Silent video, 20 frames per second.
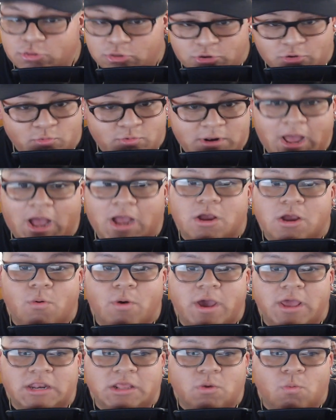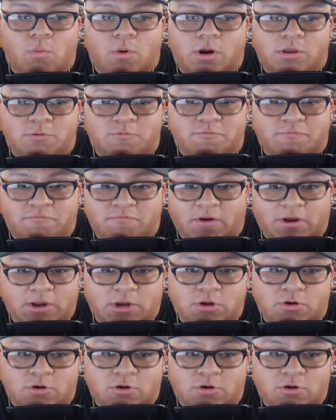Do not go anywhere, you fucking